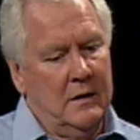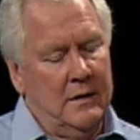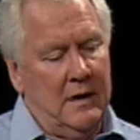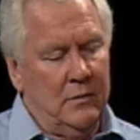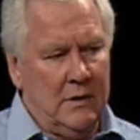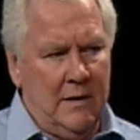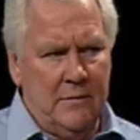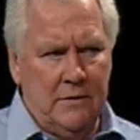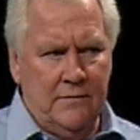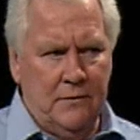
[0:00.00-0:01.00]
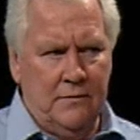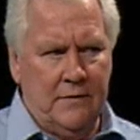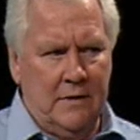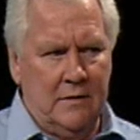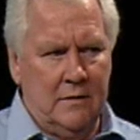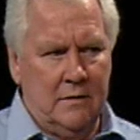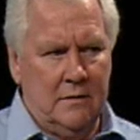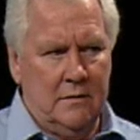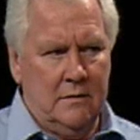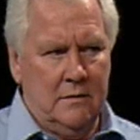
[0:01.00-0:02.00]
and they will come to the forefront
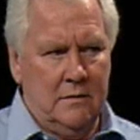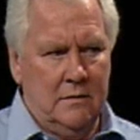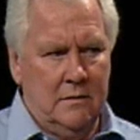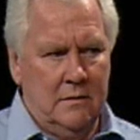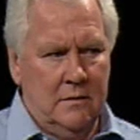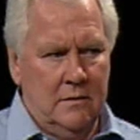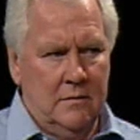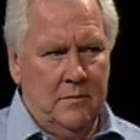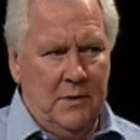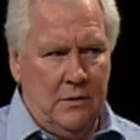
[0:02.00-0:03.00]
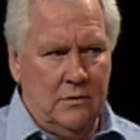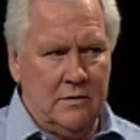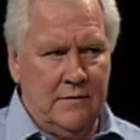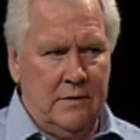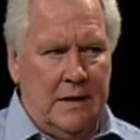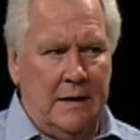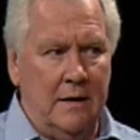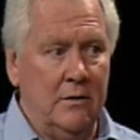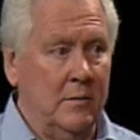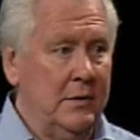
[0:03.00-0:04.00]
because of who they
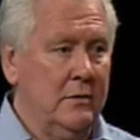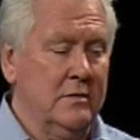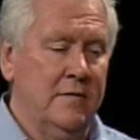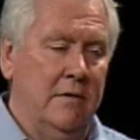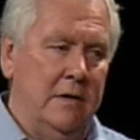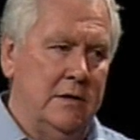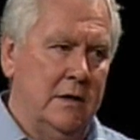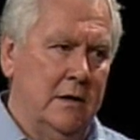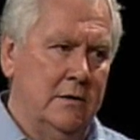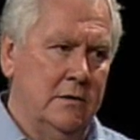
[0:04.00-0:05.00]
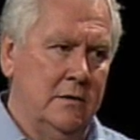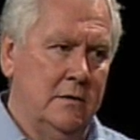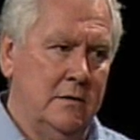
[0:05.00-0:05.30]
are, not because of their education.